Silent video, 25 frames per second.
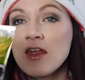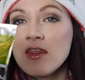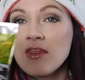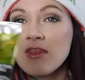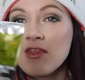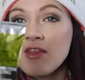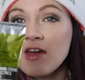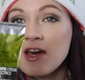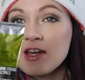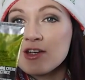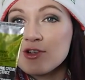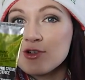
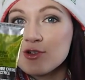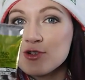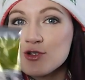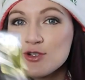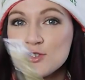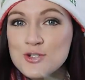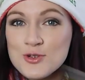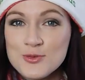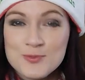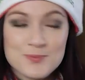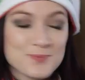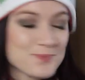that
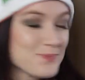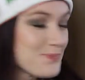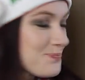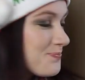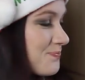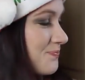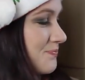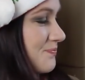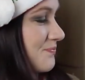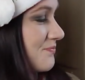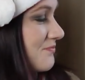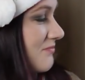
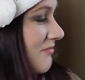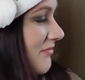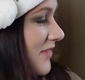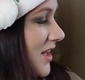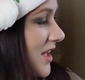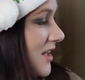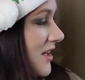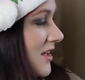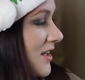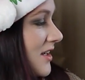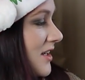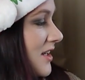
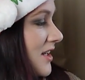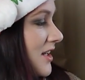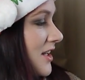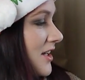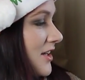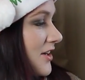out.